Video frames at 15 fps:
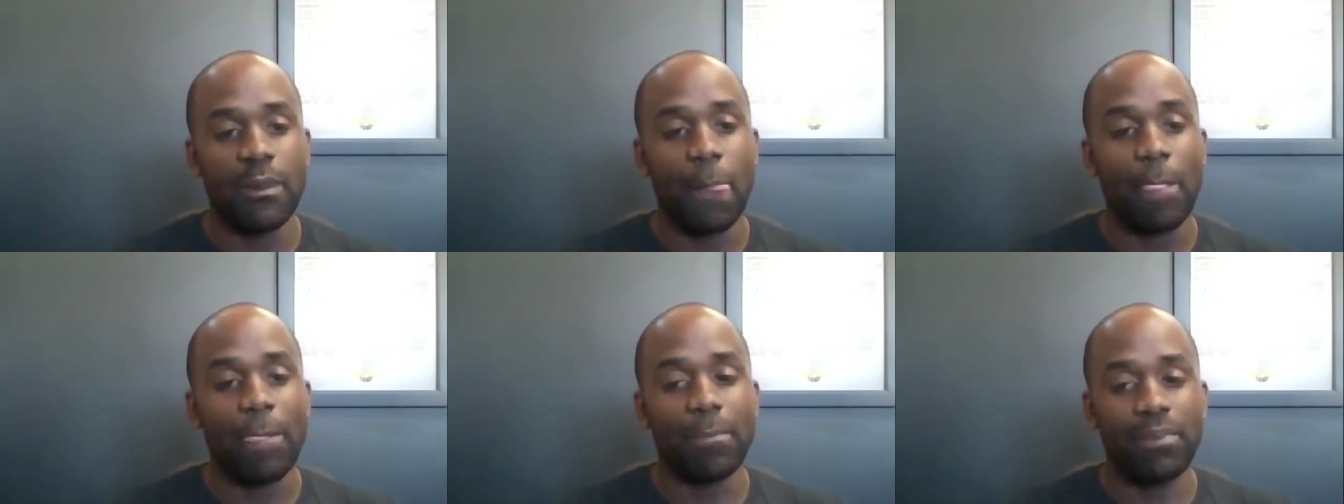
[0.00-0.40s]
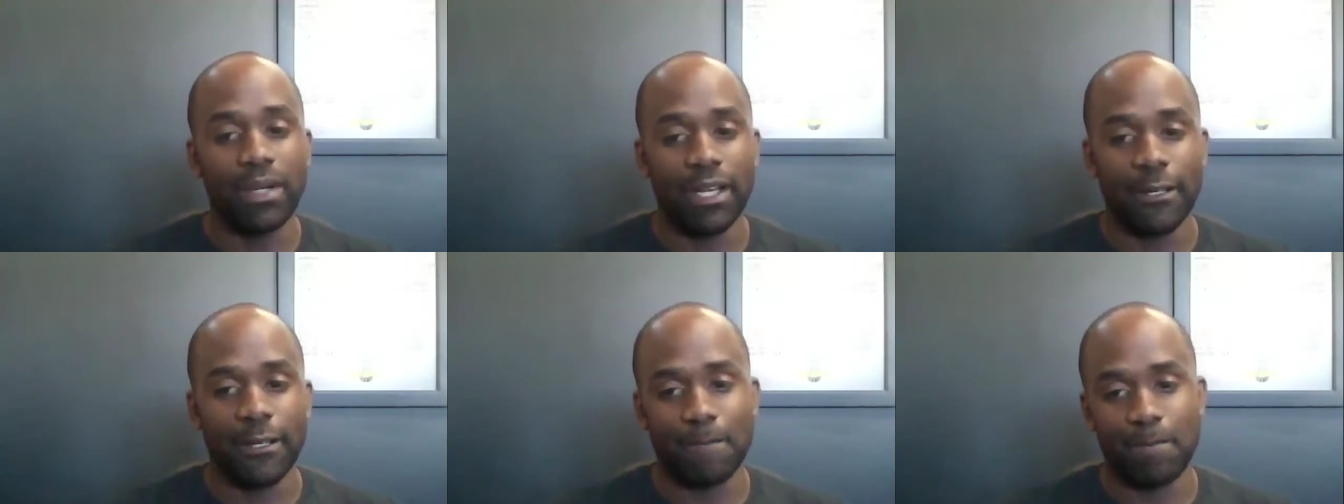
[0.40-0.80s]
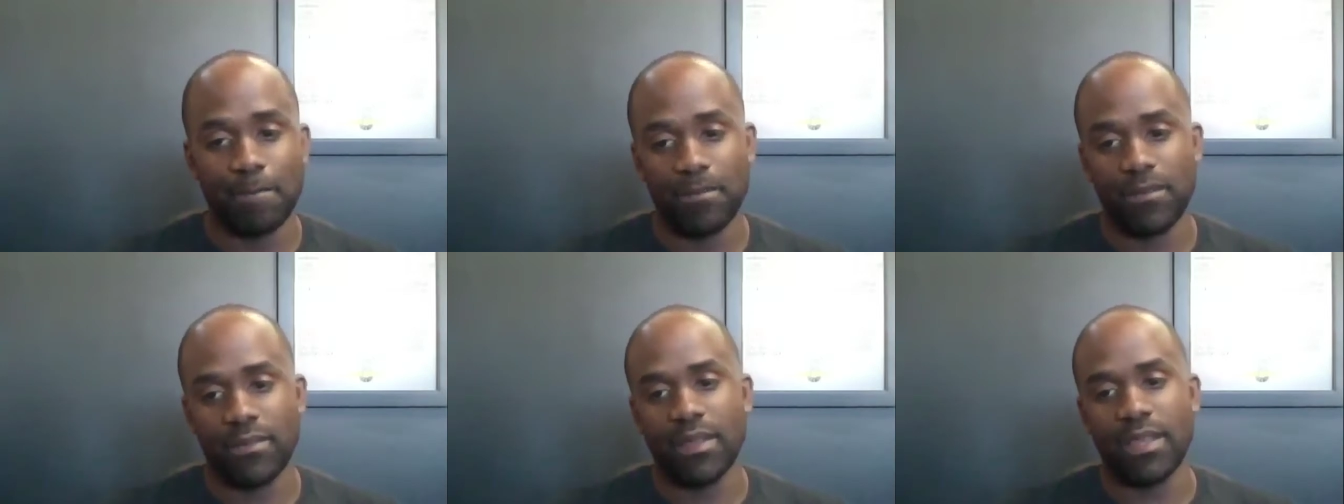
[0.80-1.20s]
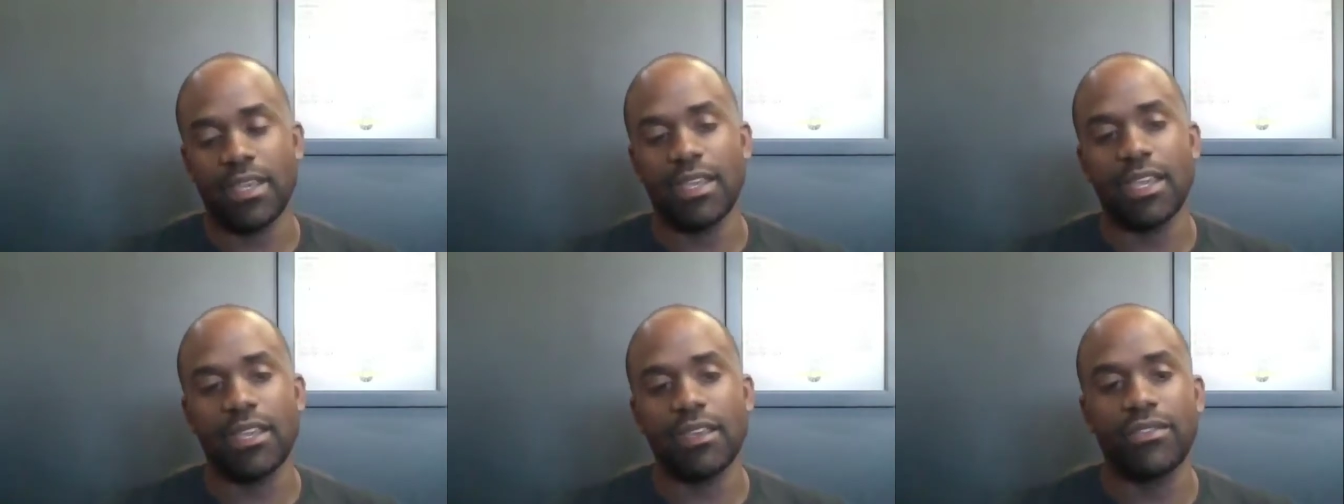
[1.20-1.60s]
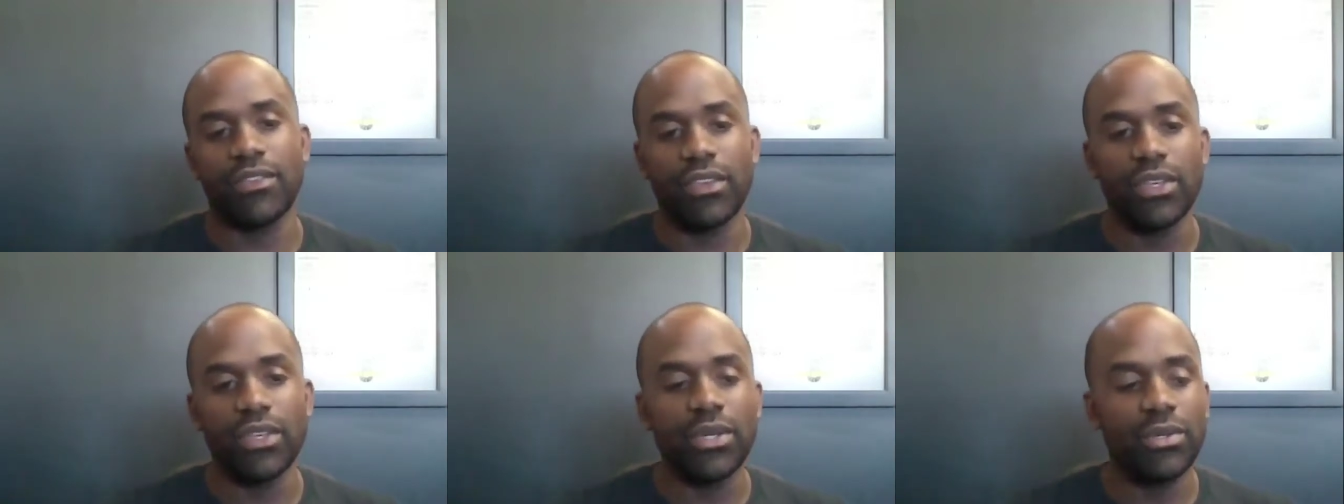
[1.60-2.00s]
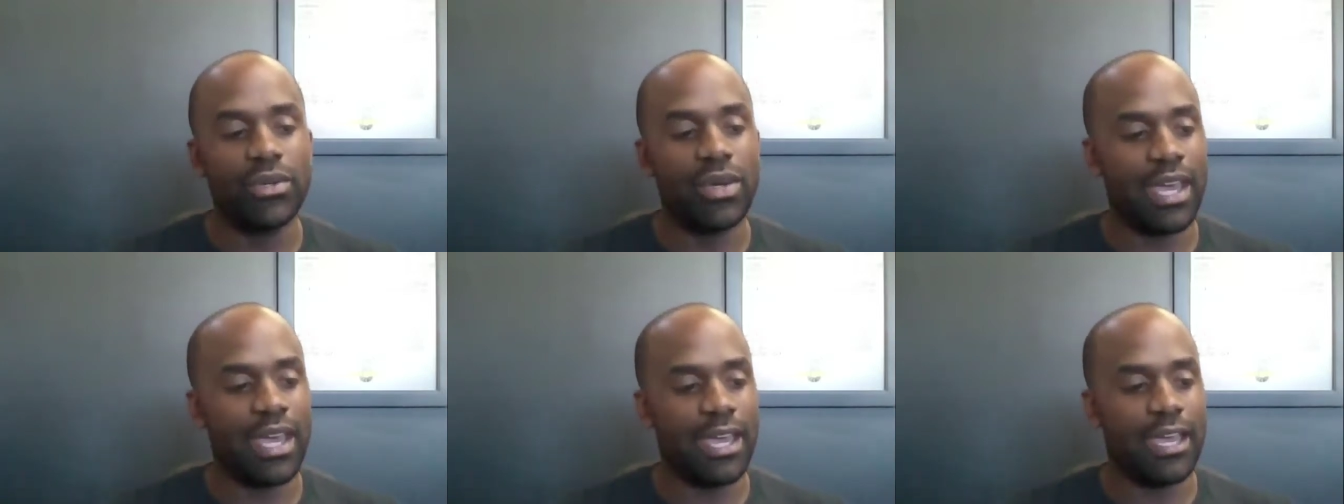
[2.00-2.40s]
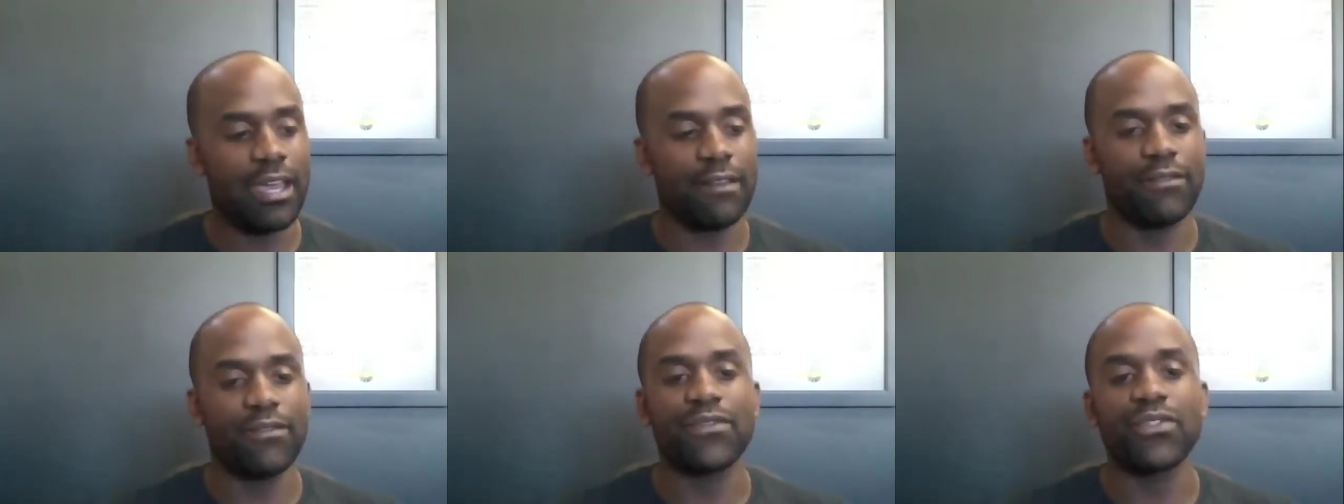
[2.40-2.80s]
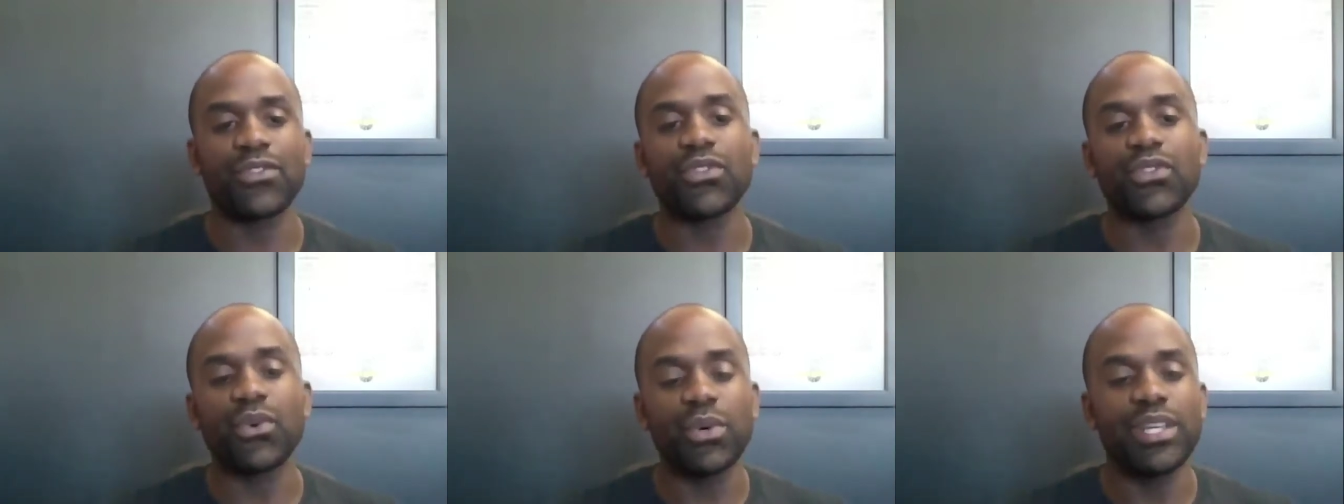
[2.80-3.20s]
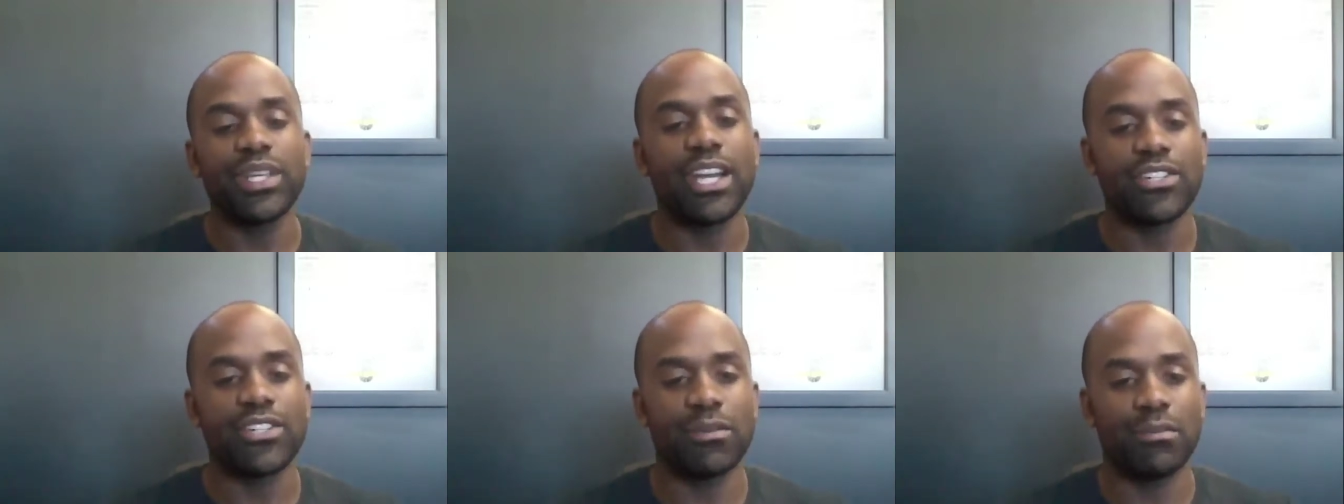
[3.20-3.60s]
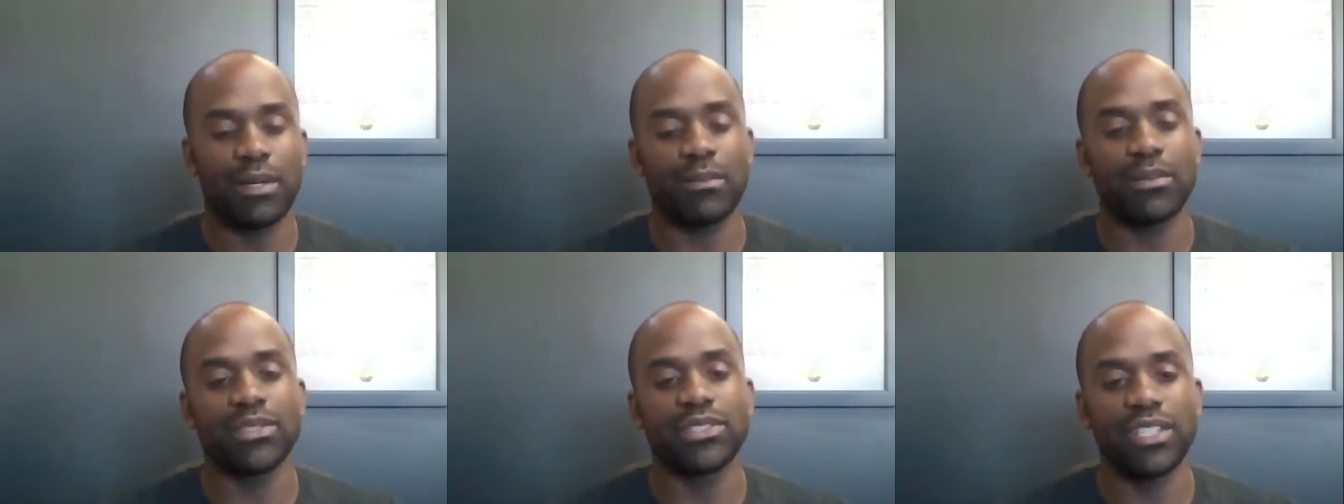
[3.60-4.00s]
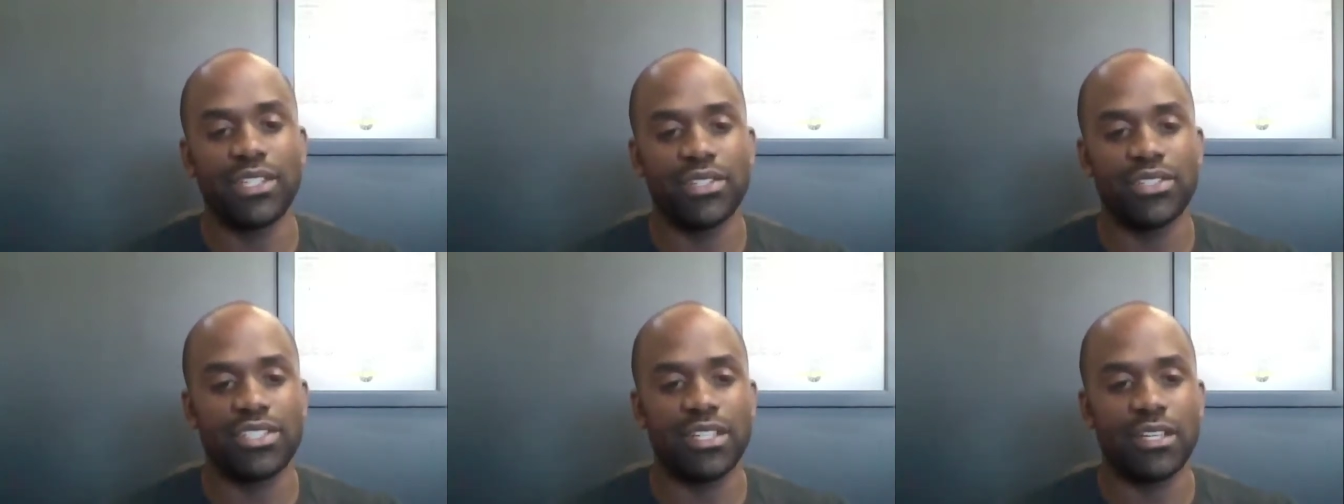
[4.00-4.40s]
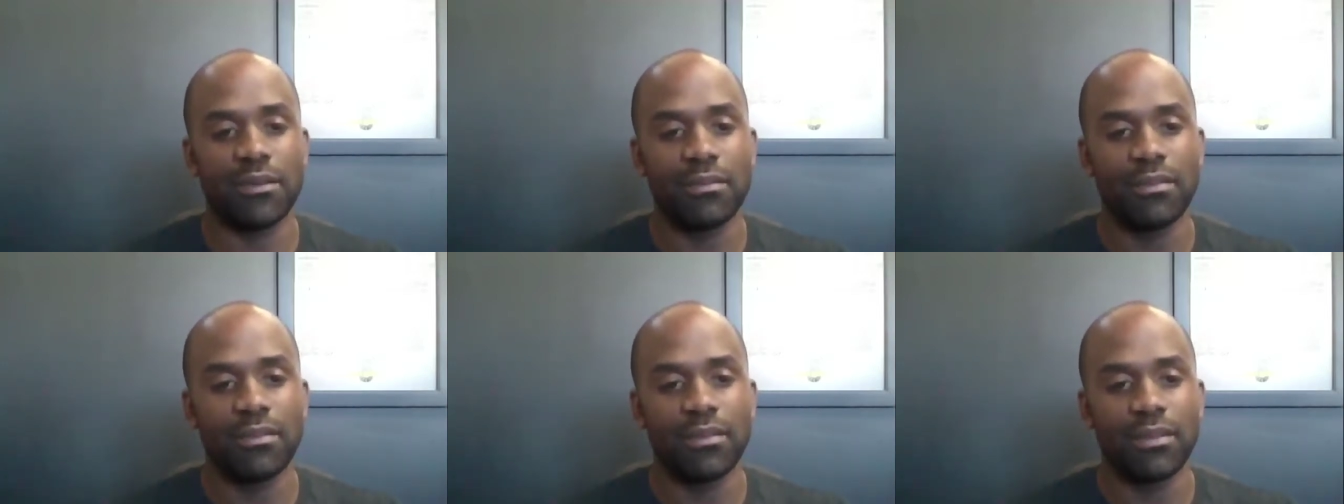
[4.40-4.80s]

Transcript: But if you have three hundred members in your gym,